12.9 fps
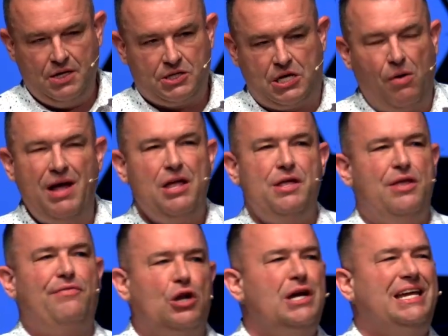So if
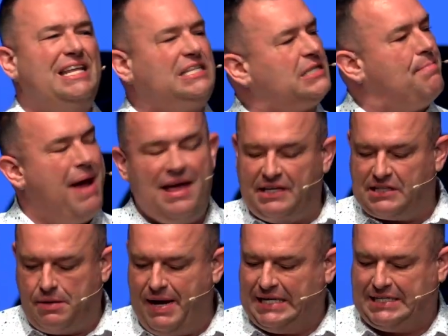you look at this, the math
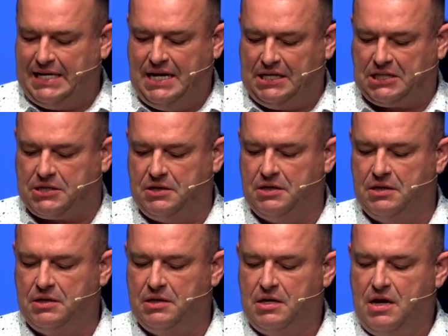doesn't make sense.
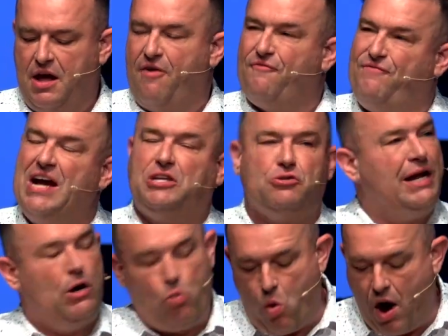
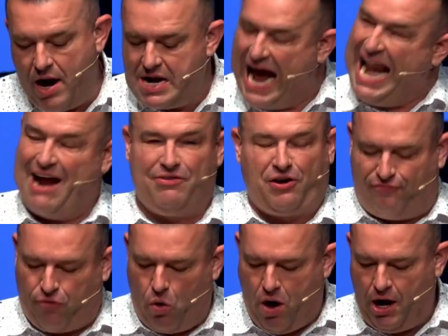Victory in one night after
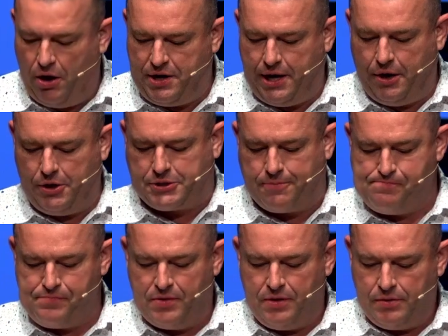400 years.
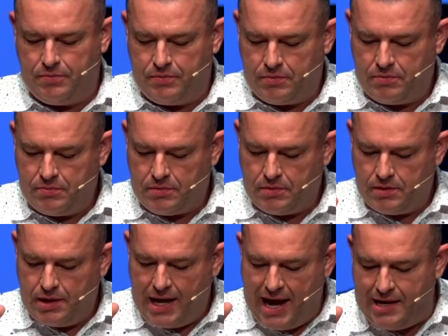
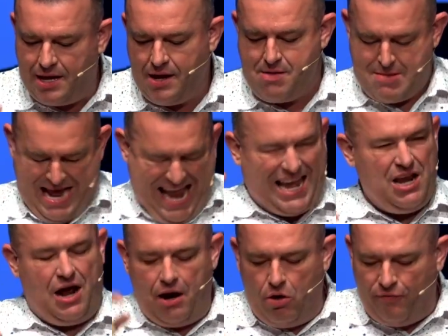And
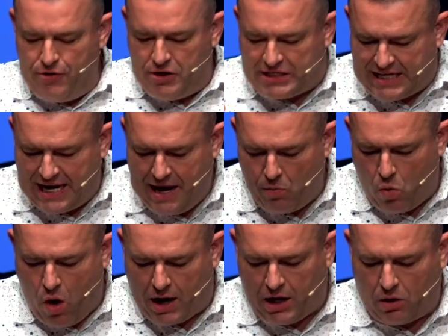I don't know if you can see
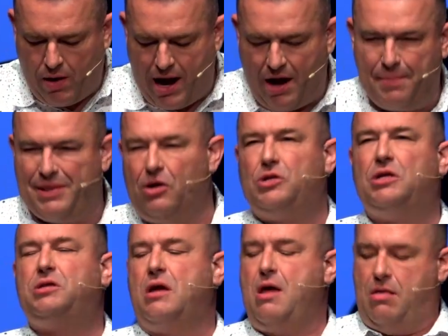him walking around. I mean,
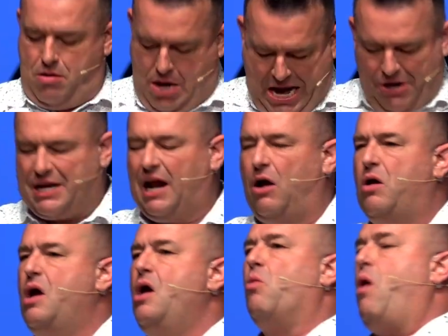they're just kind
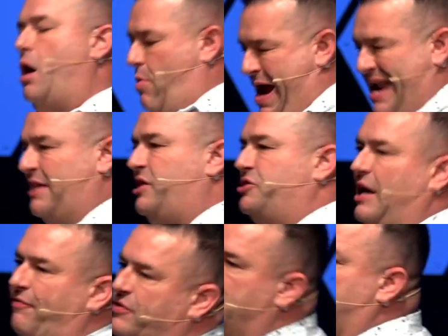of walking around like the
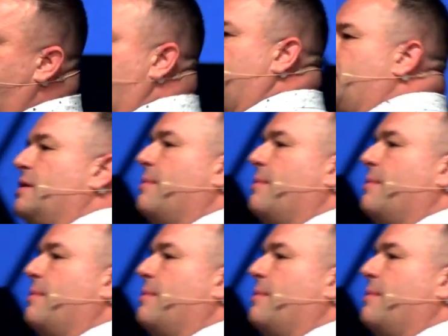Jeffersons.